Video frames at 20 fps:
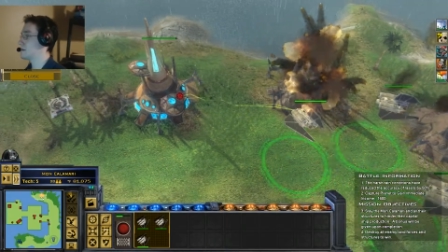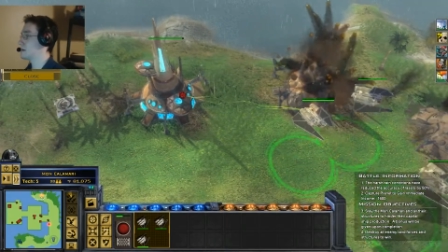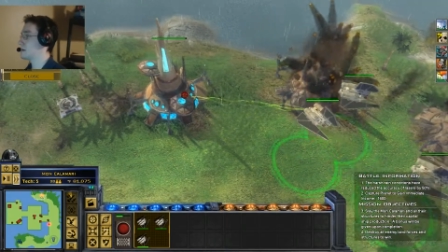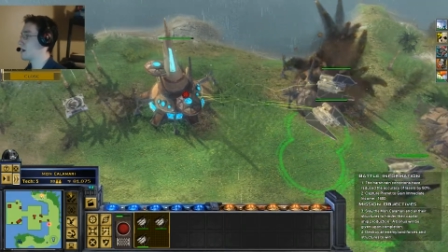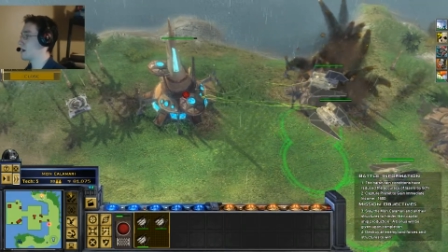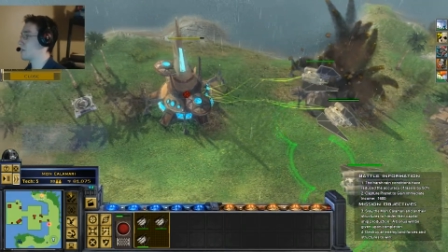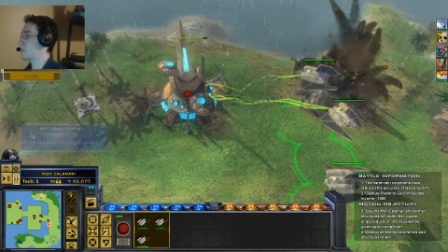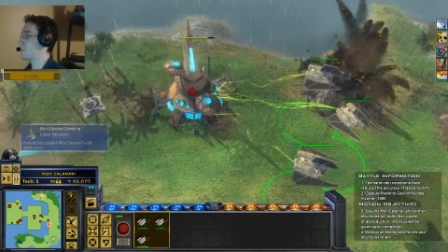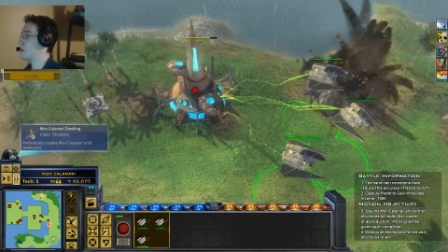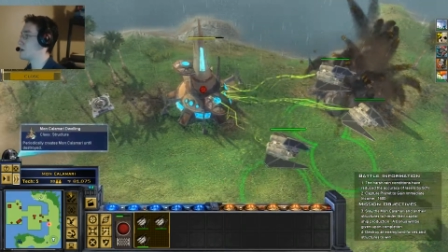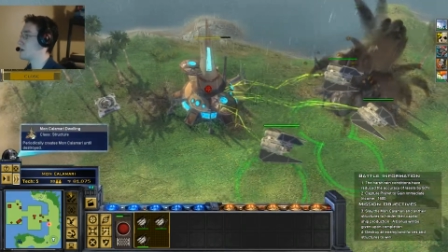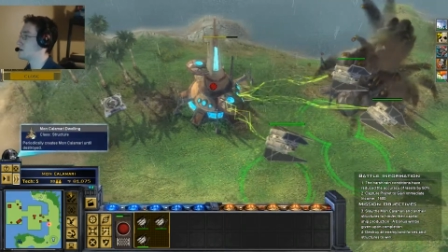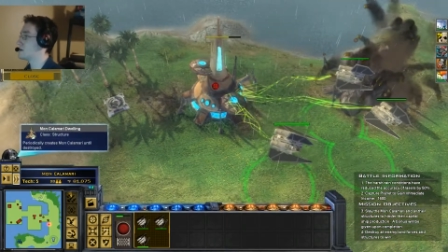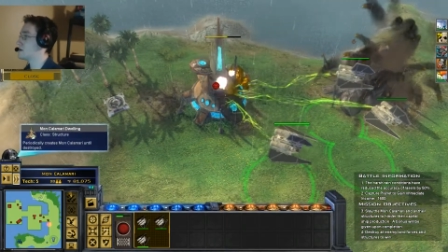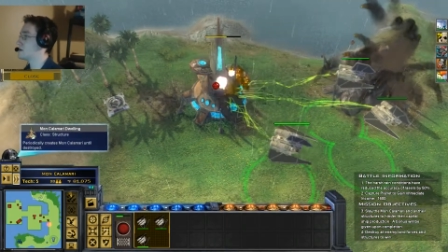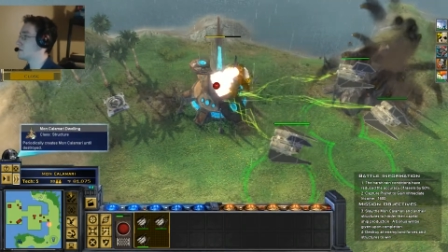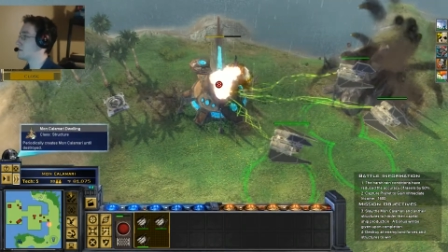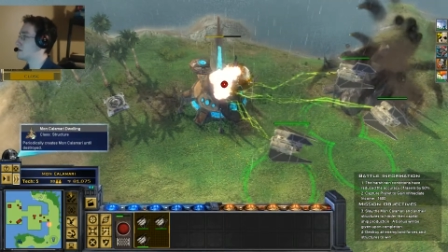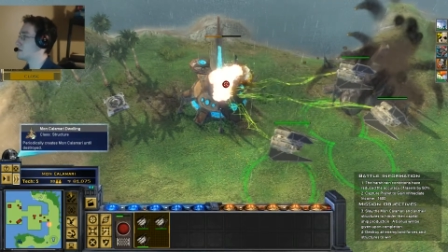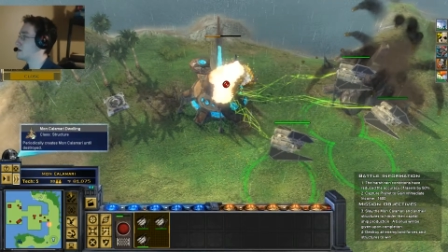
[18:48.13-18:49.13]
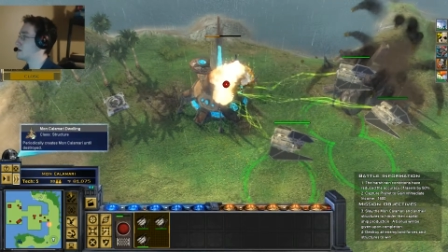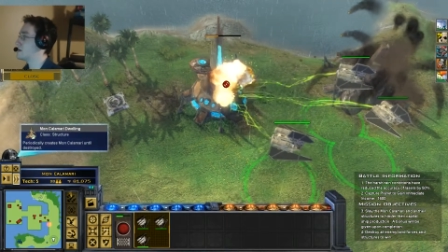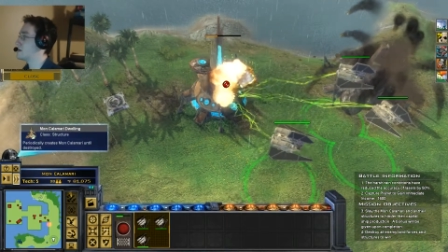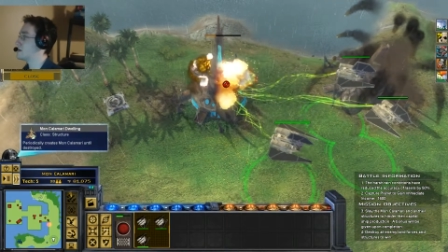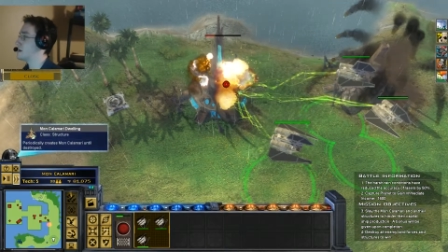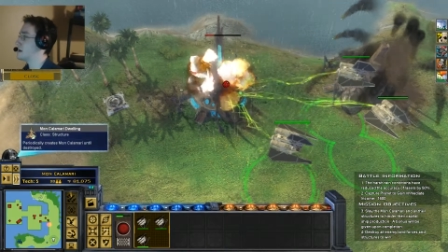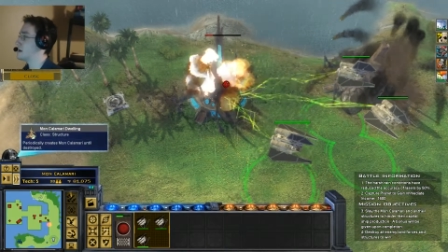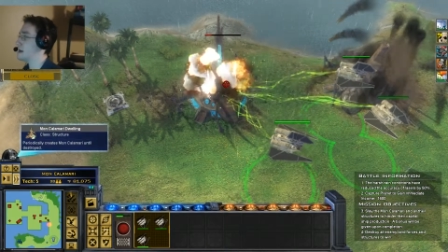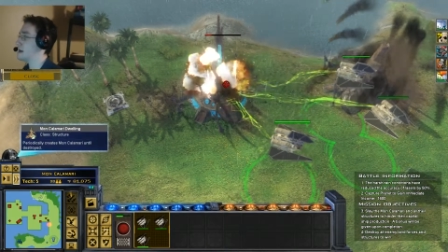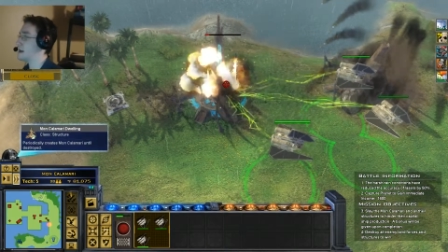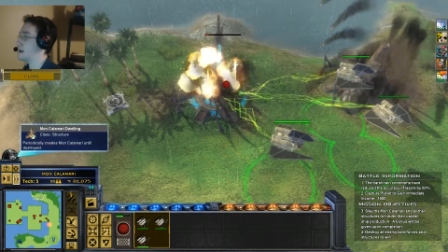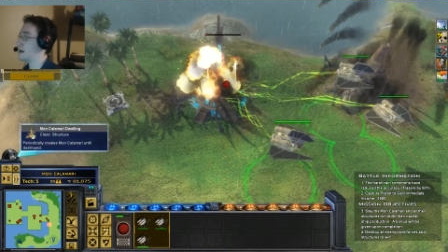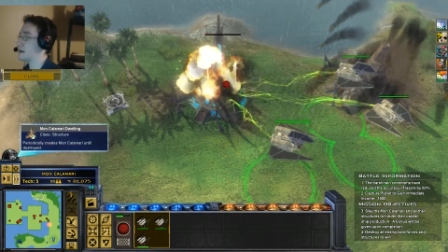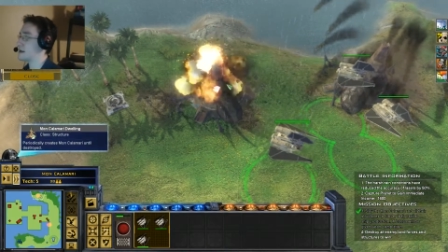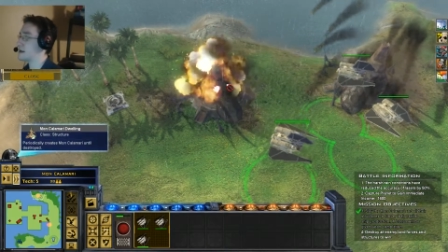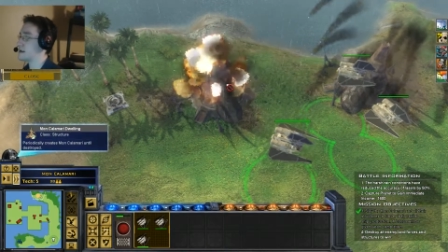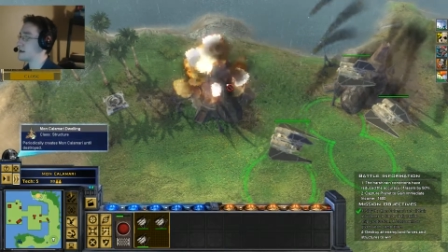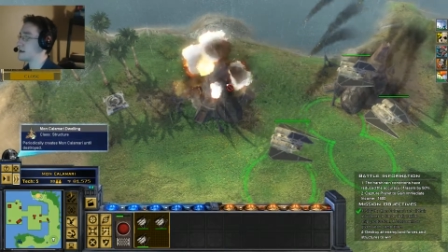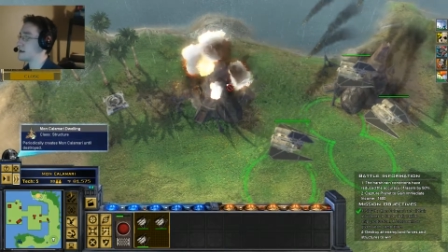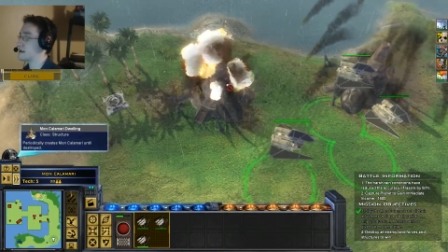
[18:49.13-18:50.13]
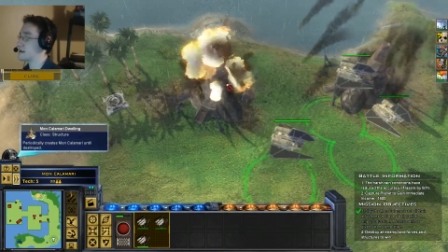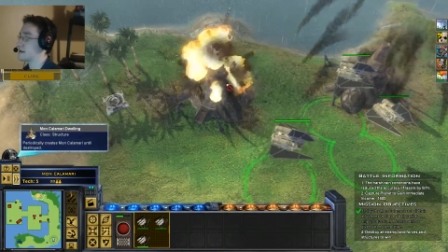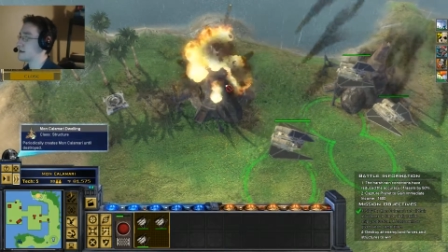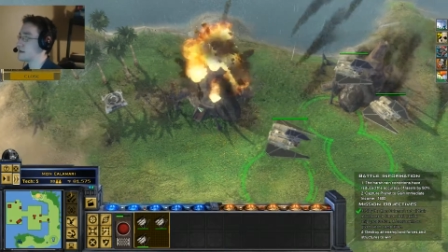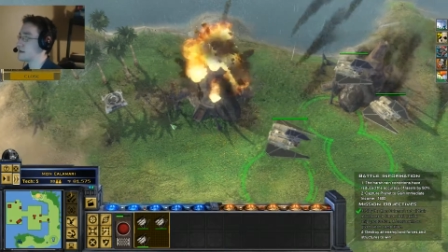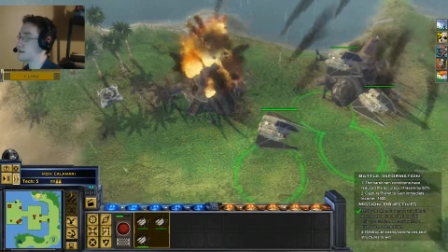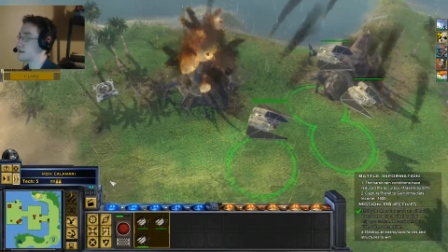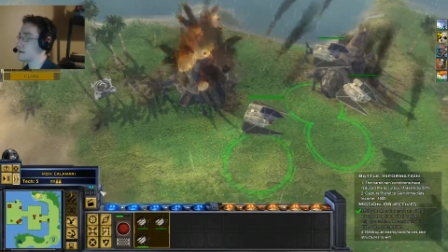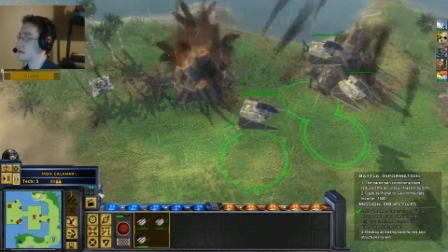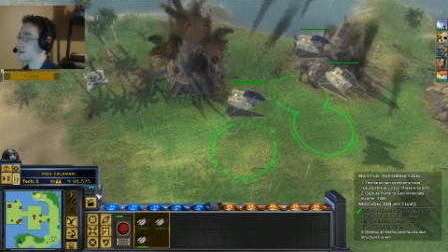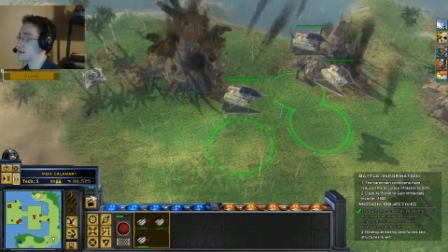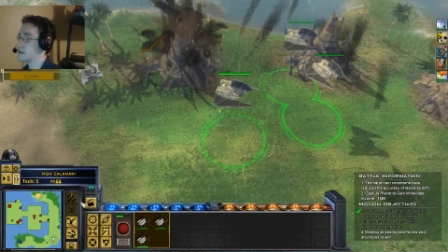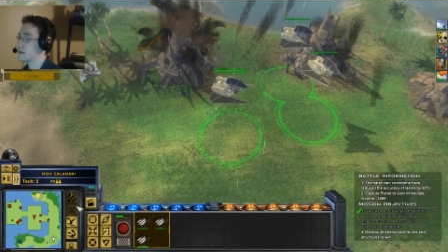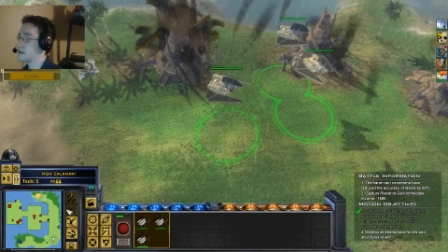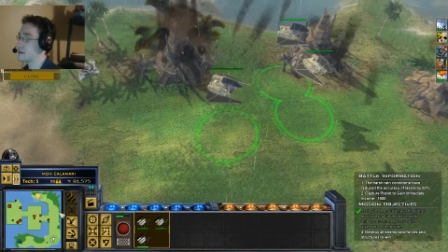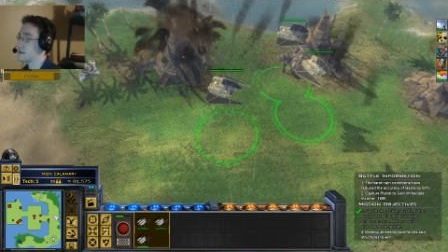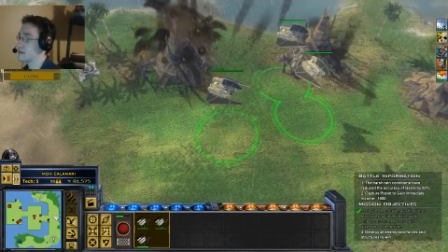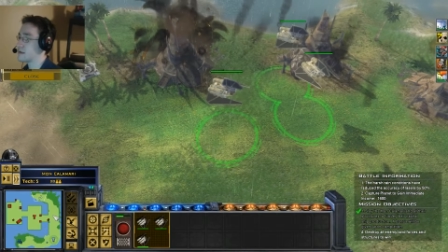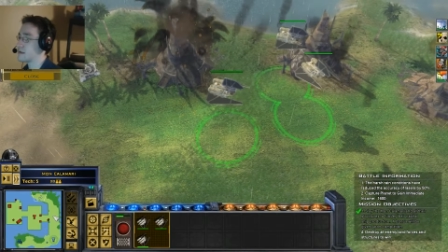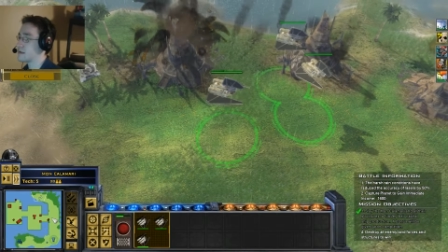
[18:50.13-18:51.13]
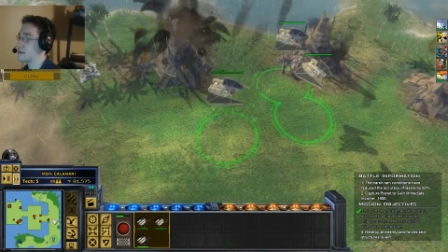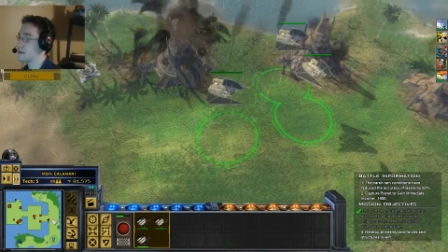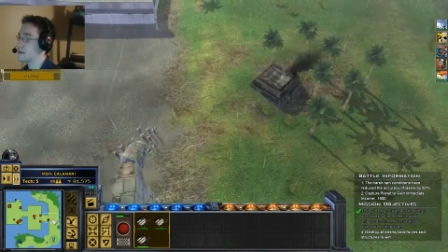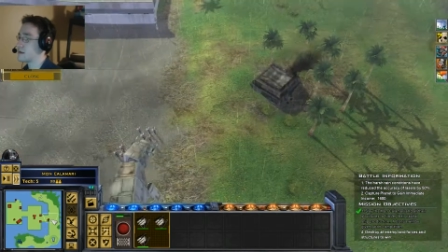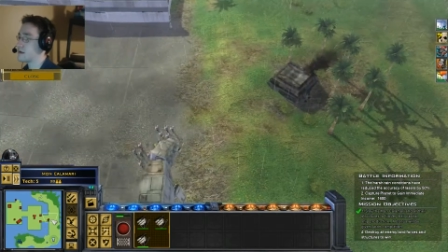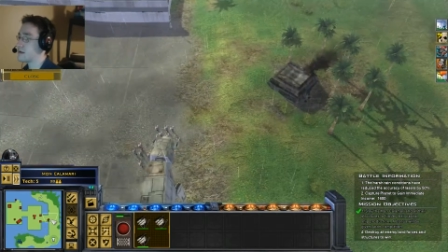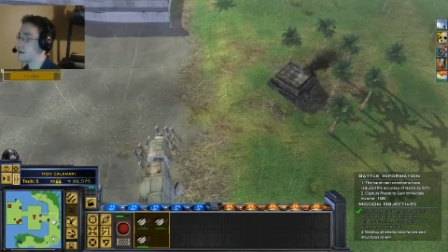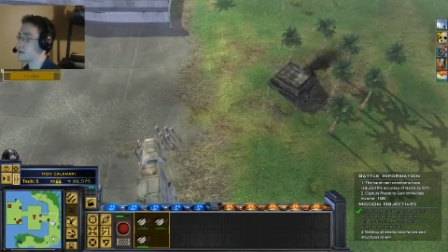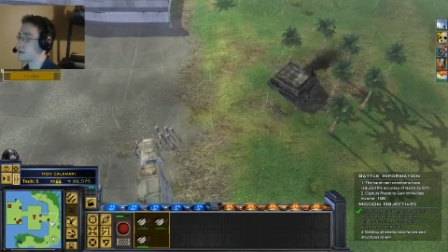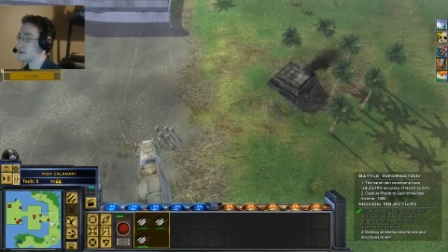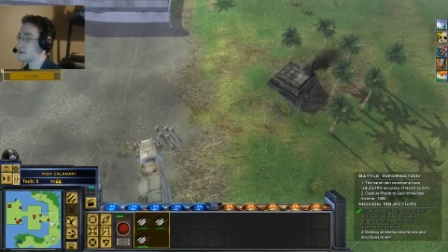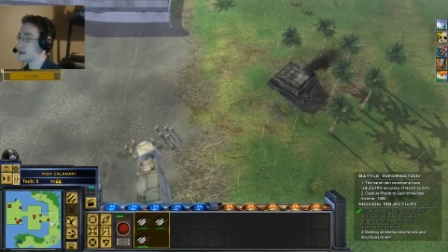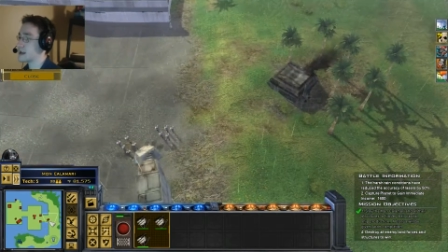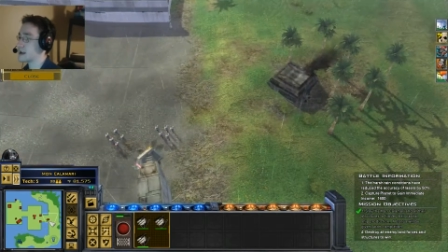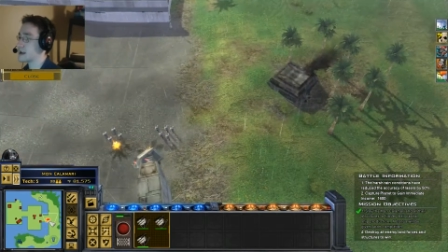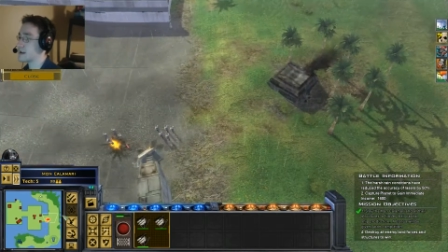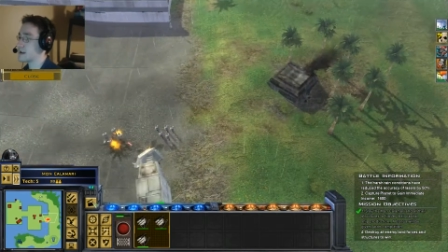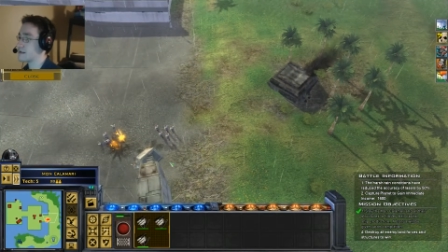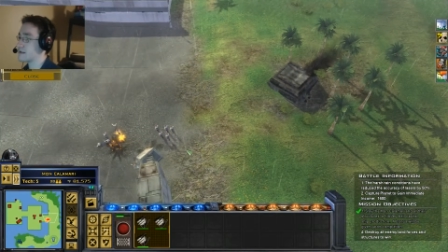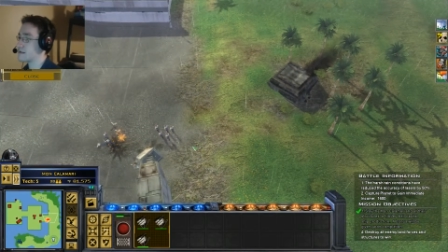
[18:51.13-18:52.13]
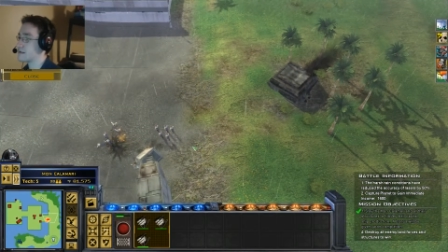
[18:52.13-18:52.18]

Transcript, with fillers: Kaboom. And they're all dead.